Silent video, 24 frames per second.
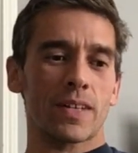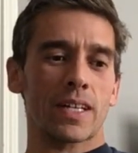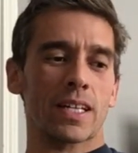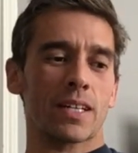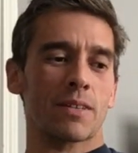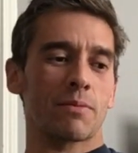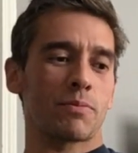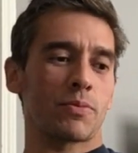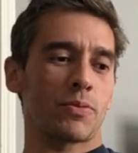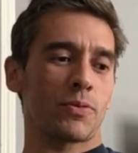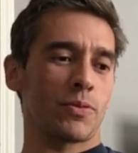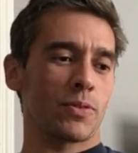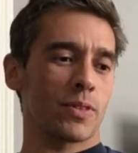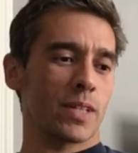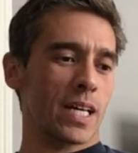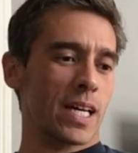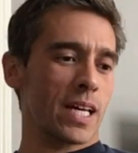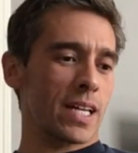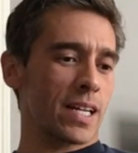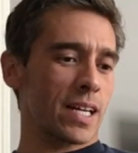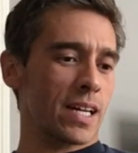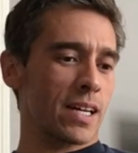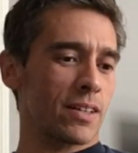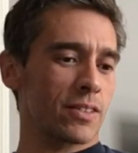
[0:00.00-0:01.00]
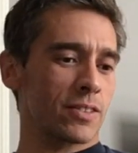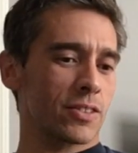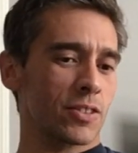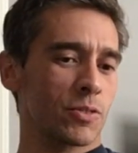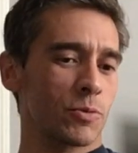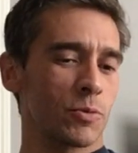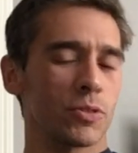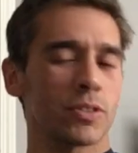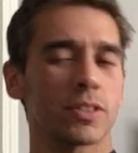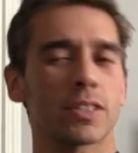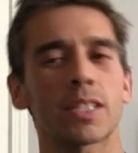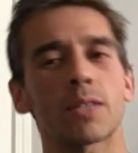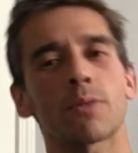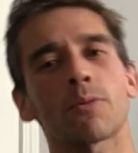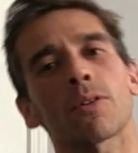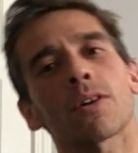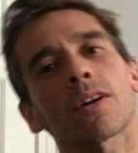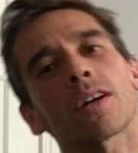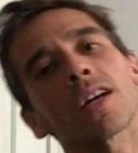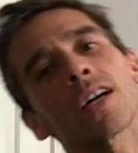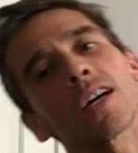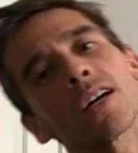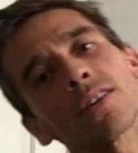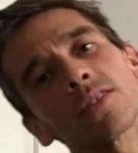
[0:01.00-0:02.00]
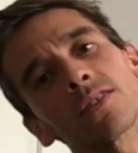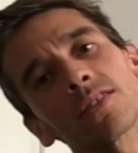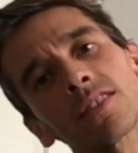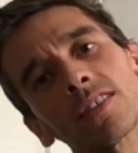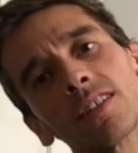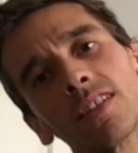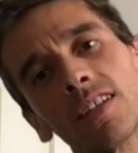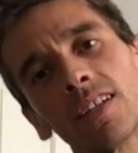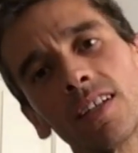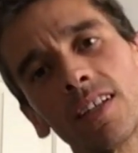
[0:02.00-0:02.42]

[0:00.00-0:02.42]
I can pull that out. So we'll see where it goes.